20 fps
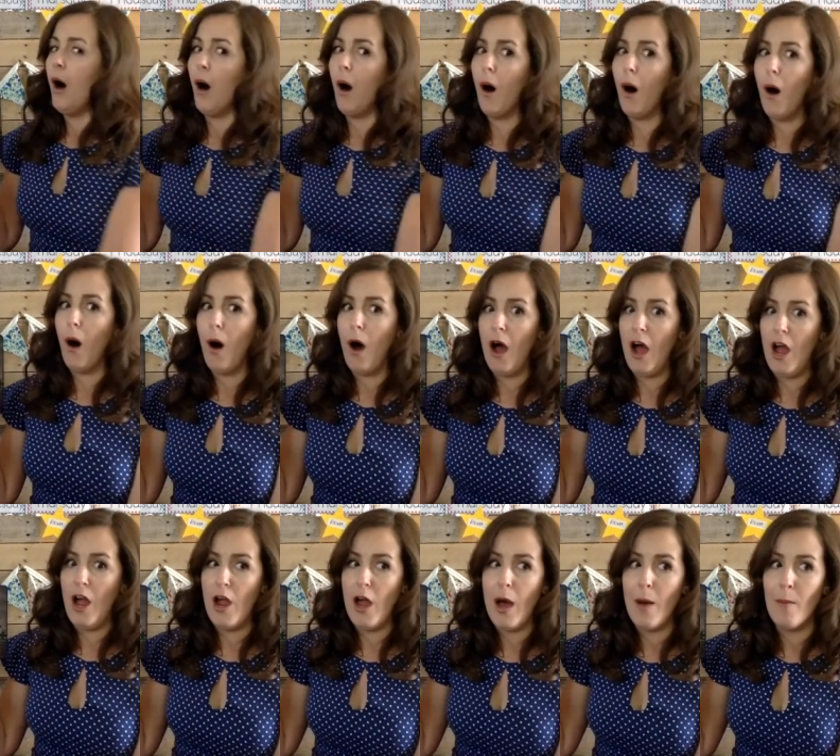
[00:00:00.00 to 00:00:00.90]
I
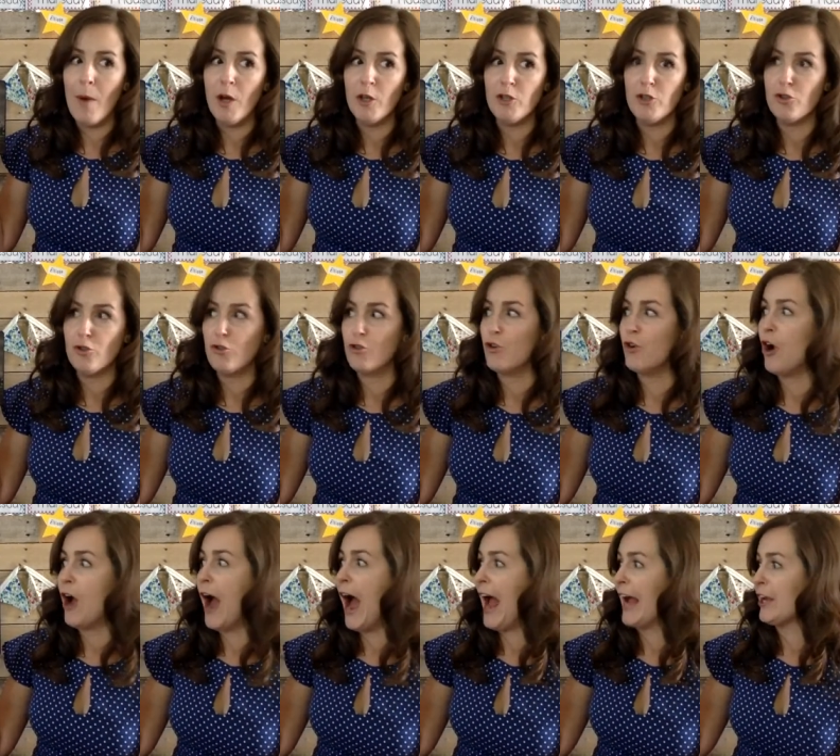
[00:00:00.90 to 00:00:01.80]
am a
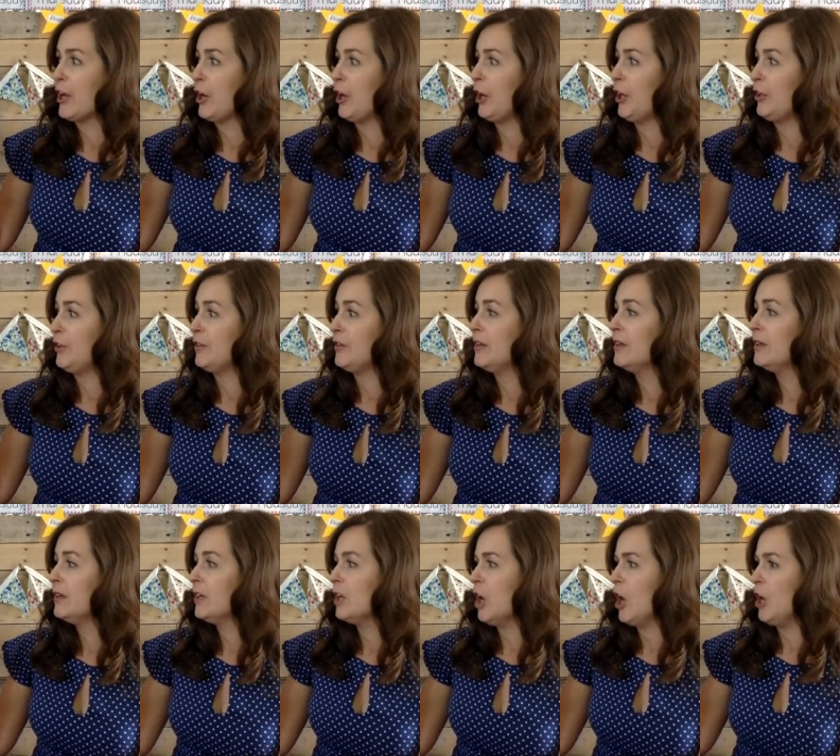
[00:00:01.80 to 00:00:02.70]
dragon,
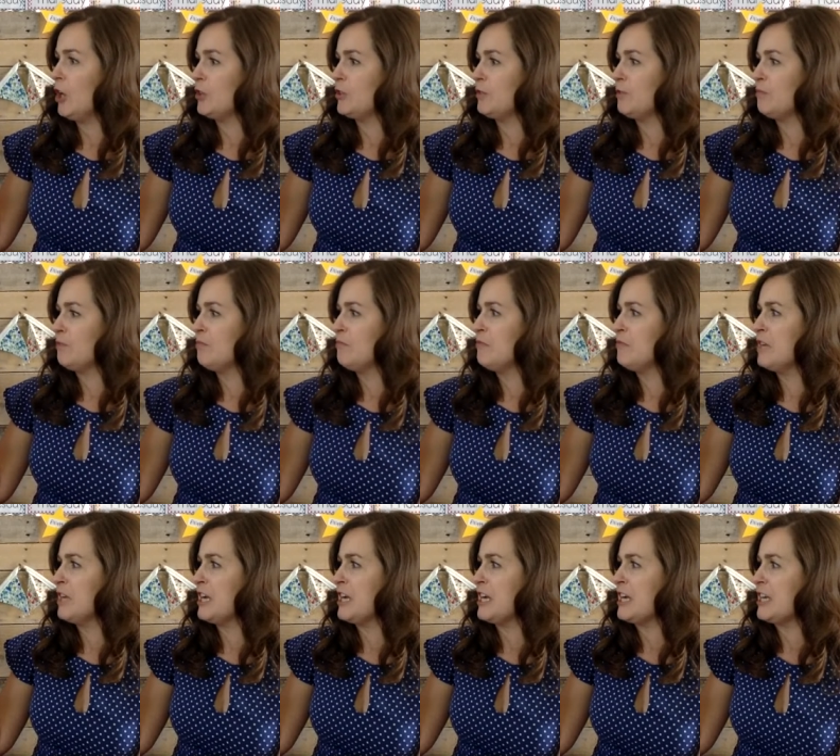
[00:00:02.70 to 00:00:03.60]
as
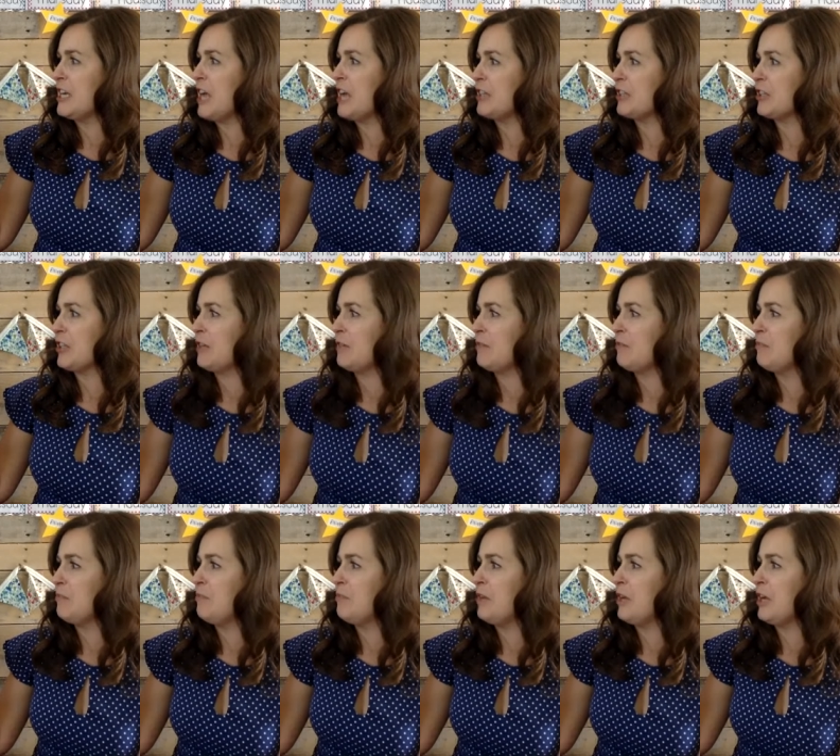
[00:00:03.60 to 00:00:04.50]
mean as
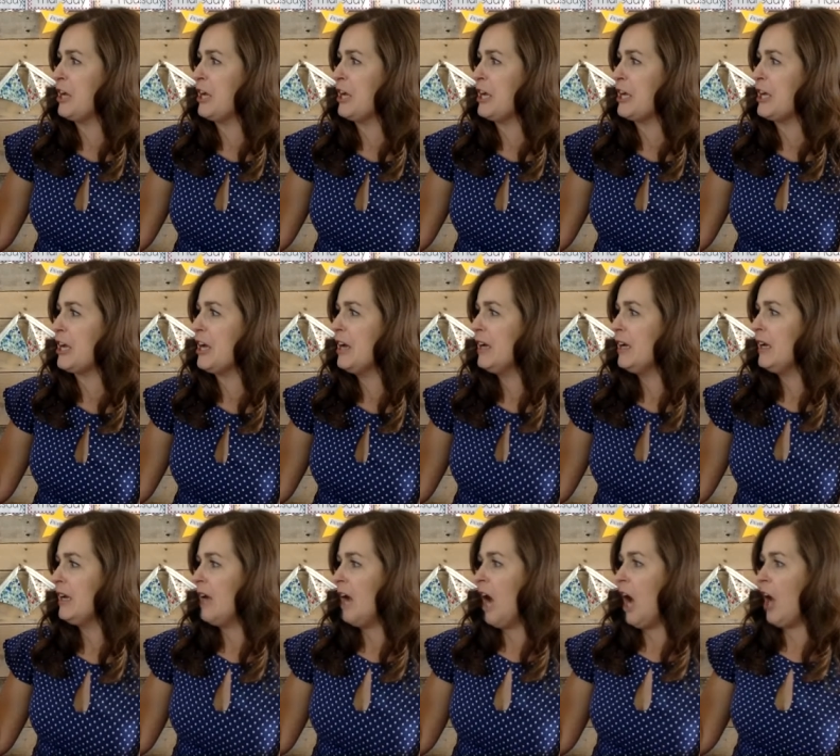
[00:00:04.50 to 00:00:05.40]
can be
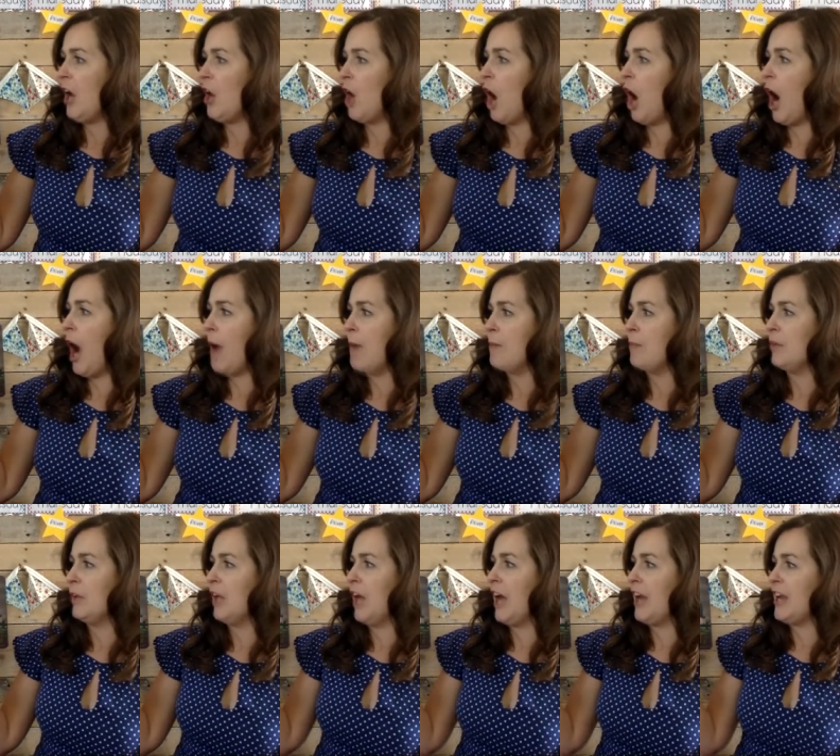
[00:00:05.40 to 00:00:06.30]
and I'm
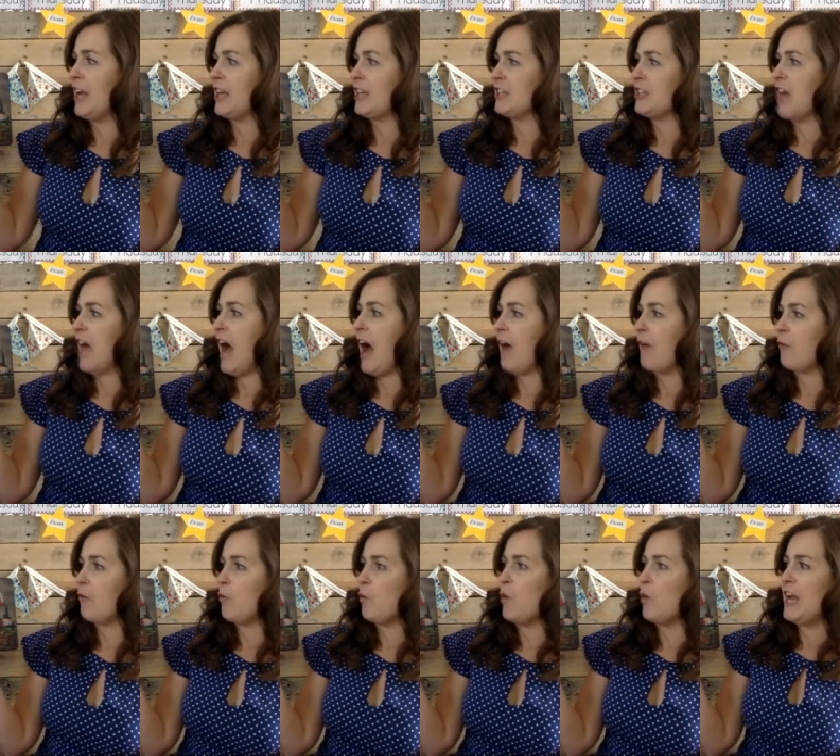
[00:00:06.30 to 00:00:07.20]
planning to have
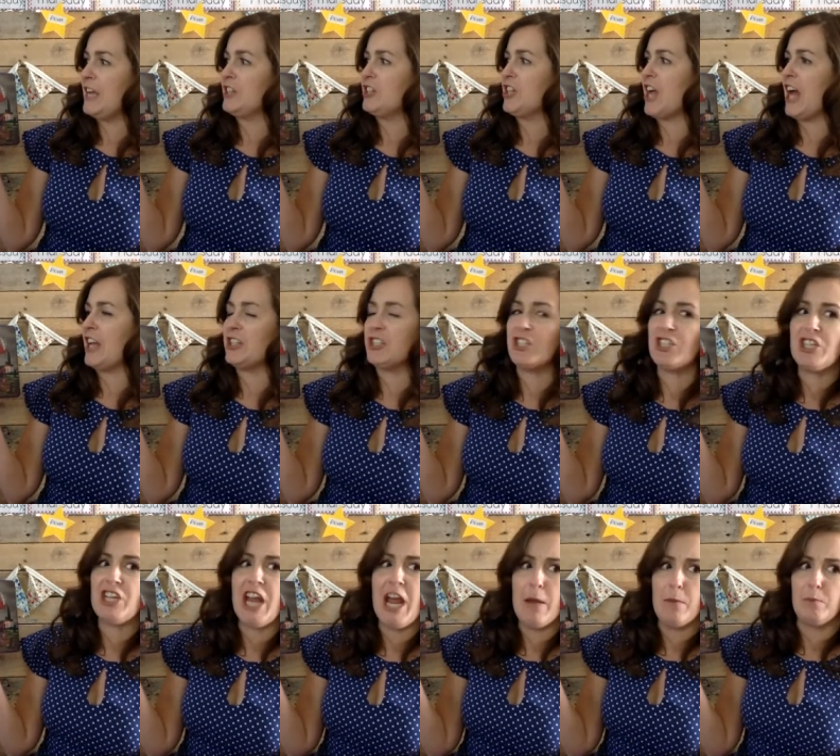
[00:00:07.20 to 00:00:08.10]
witch and
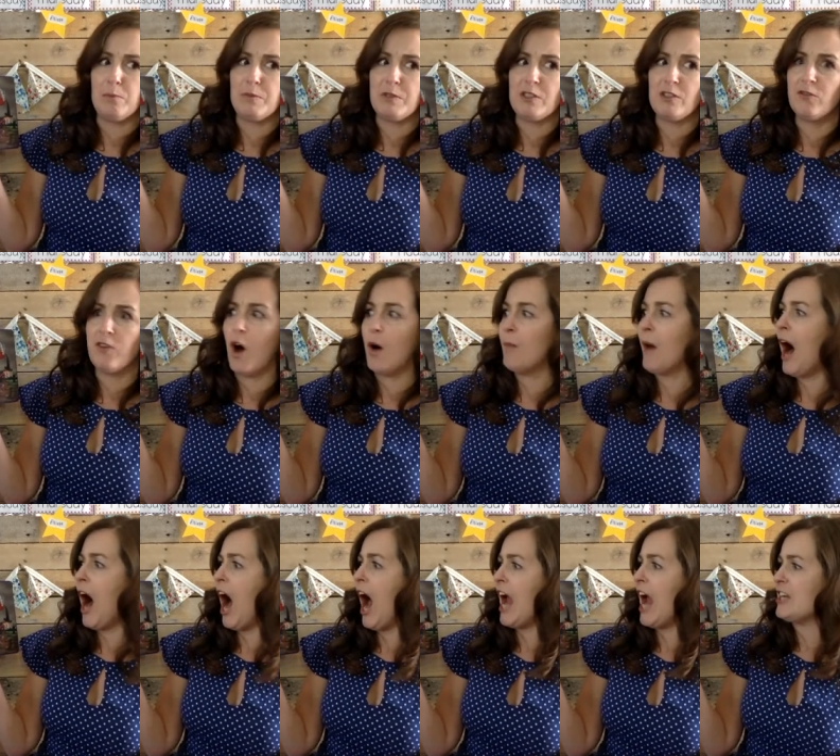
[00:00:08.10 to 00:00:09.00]
chips for
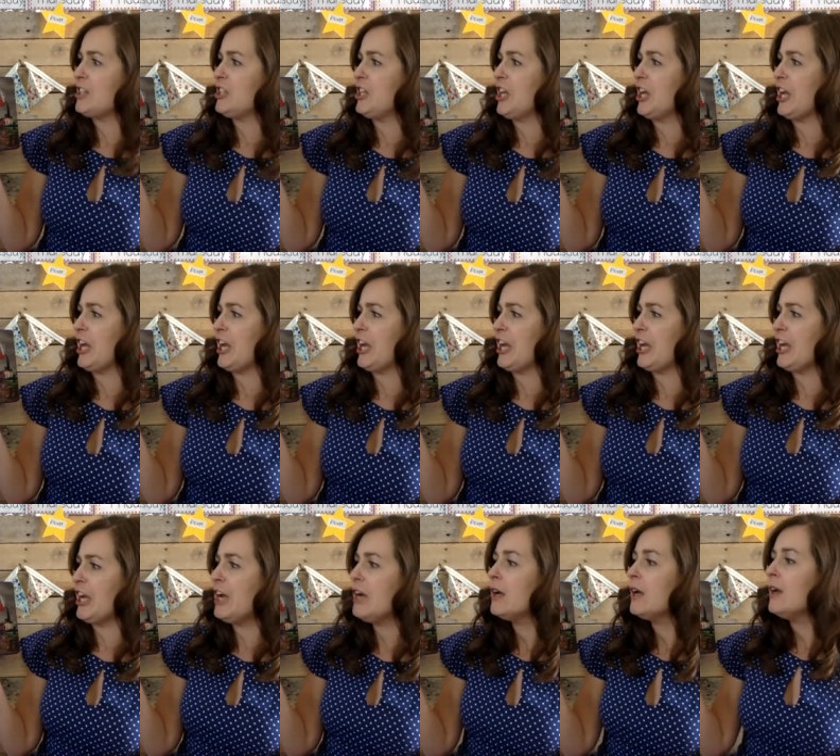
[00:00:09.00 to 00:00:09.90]
my
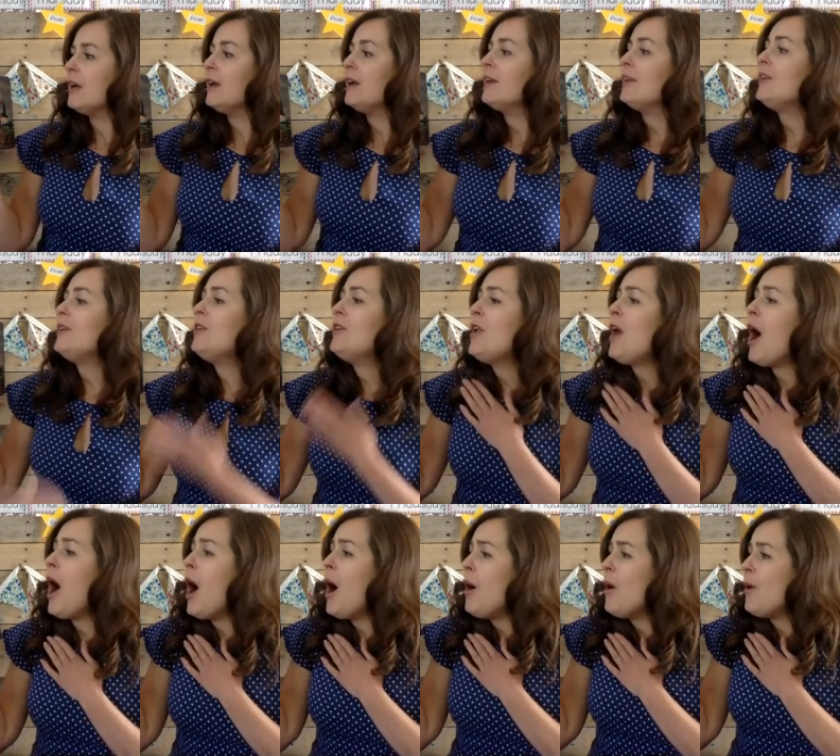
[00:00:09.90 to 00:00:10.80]
tea.
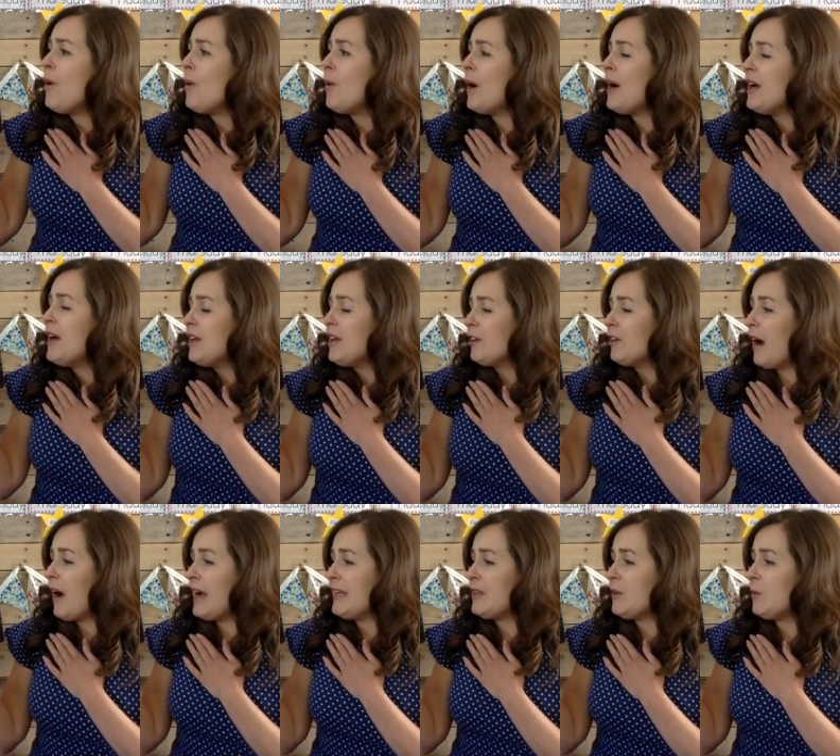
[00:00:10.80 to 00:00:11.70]
No,
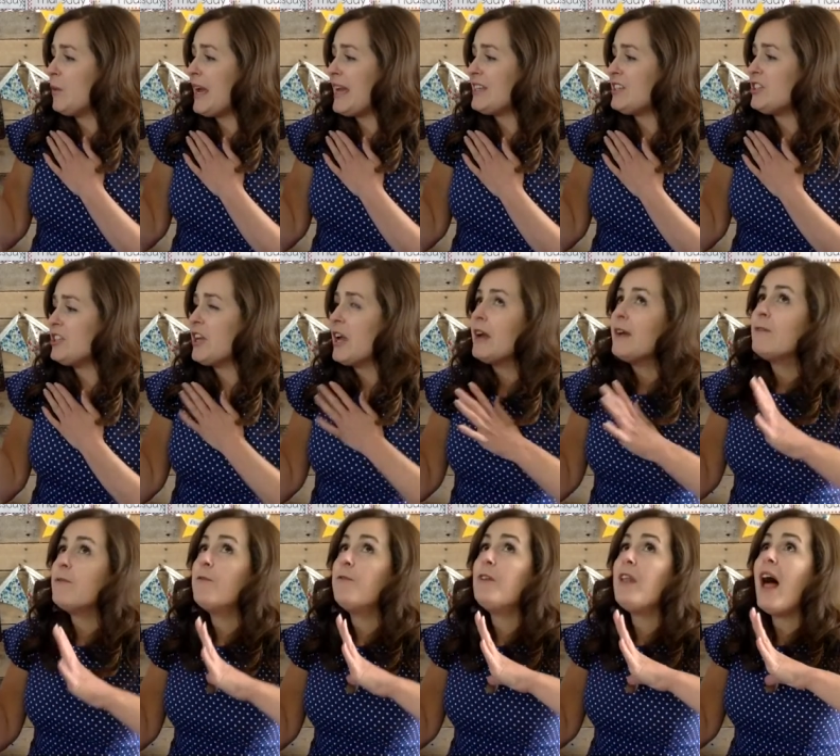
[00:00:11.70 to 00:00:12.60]
cried the witch,
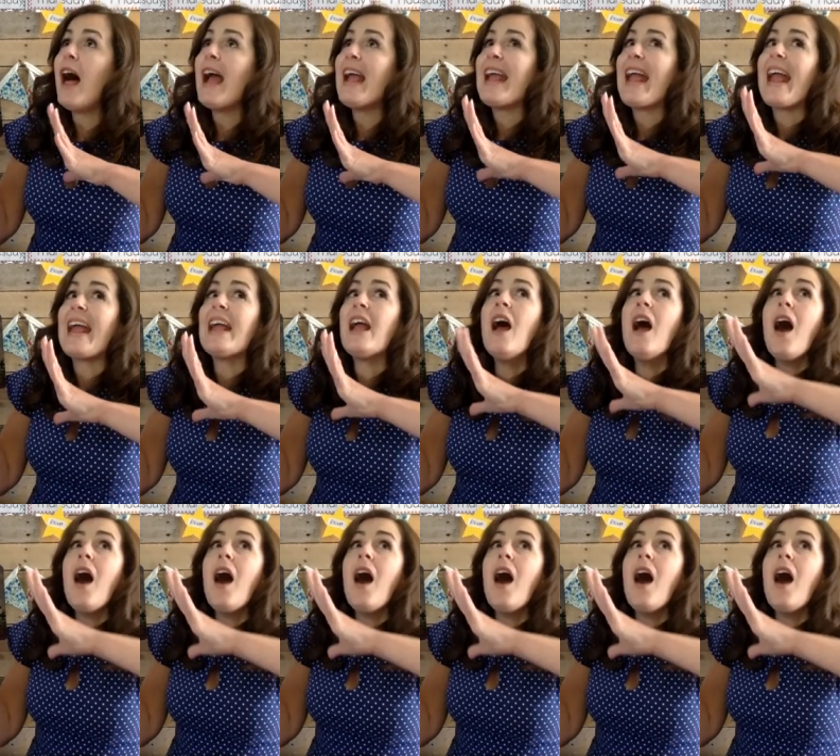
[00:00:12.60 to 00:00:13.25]
flying